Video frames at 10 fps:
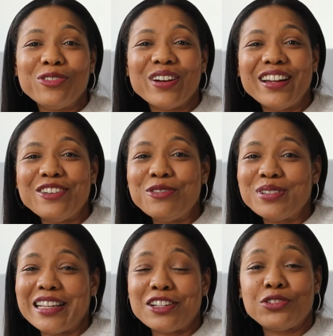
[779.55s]
friend who
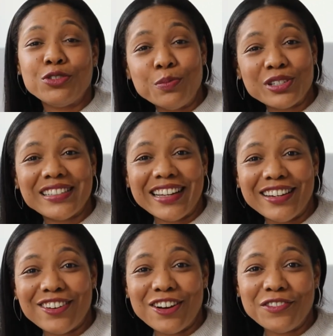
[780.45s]
was like super
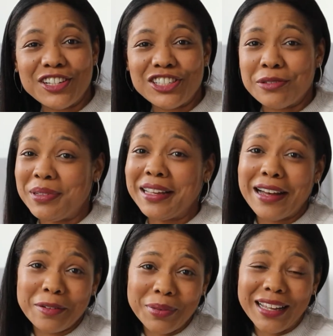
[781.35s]
standoffish and be
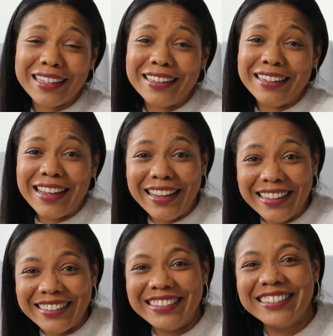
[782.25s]
cock blocking and
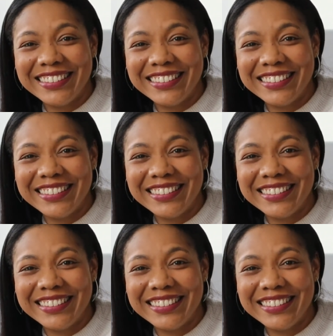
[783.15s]
hating.